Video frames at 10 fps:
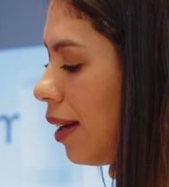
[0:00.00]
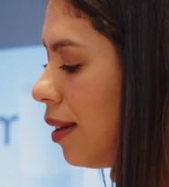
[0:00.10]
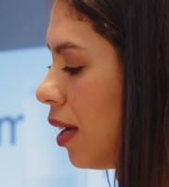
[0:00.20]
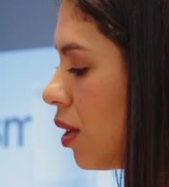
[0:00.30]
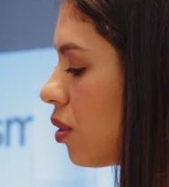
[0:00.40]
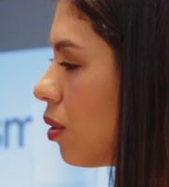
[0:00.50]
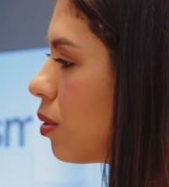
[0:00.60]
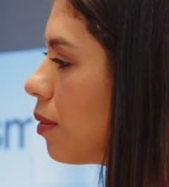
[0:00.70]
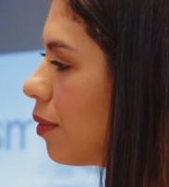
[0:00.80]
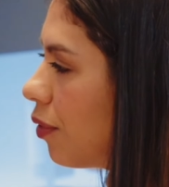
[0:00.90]
Okay.
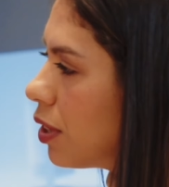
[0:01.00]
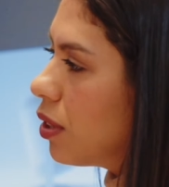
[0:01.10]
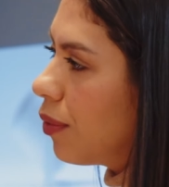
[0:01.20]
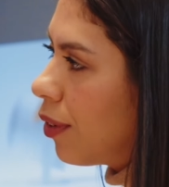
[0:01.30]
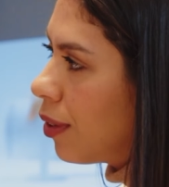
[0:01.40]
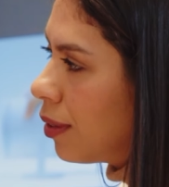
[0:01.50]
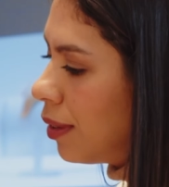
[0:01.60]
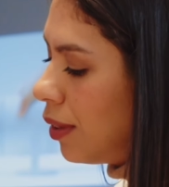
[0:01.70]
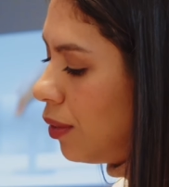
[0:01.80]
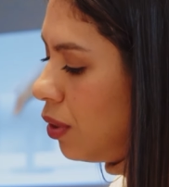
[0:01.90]
So first of all,
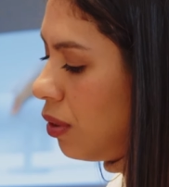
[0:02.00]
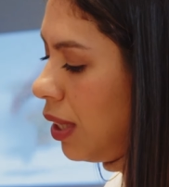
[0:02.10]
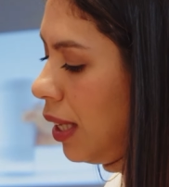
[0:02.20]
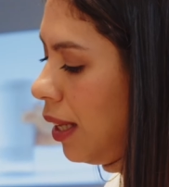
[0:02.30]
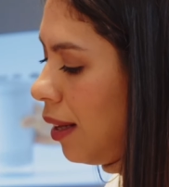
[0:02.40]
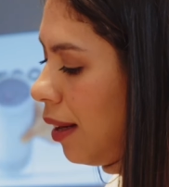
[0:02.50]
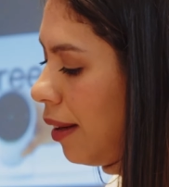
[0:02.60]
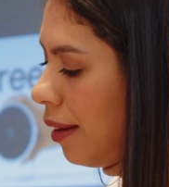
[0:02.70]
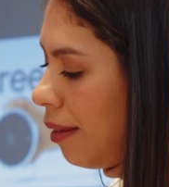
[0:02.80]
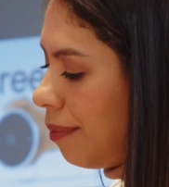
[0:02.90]
you need.
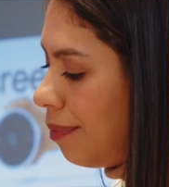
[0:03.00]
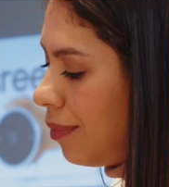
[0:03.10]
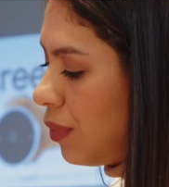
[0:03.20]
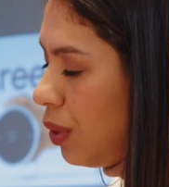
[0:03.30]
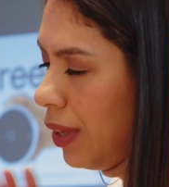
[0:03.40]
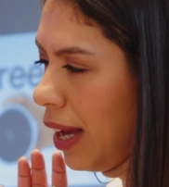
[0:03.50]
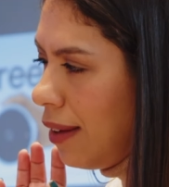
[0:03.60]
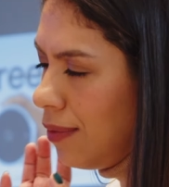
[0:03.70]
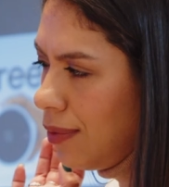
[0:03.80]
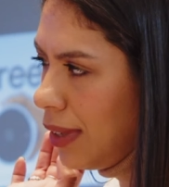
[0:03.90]
Do you
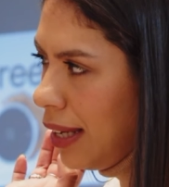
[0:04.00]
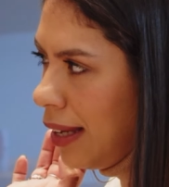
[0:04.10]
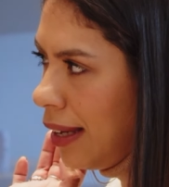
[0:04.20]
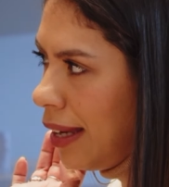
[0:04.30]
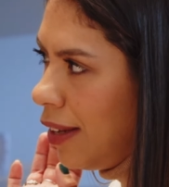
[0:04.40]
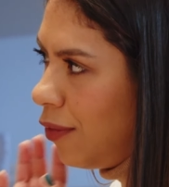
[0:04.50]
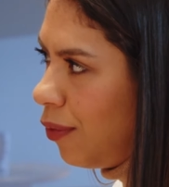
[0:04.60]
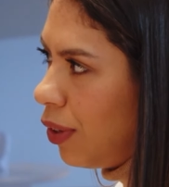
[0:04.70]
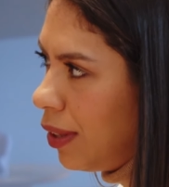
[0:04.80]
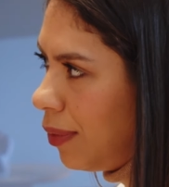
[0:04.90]
have any
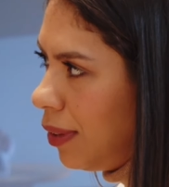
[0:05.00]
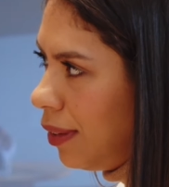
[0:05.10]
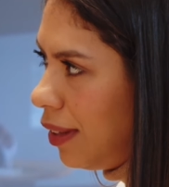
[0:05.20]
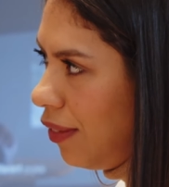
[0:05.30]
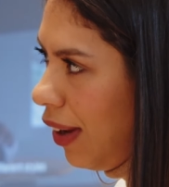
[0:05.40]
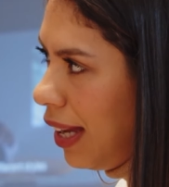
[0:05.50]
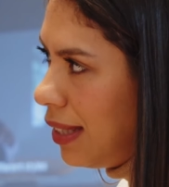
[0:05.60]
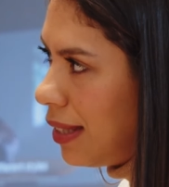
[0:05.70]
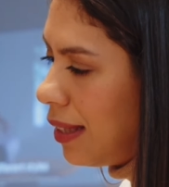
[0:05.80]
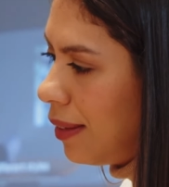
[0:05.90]
foldable
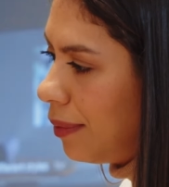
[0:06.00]
device?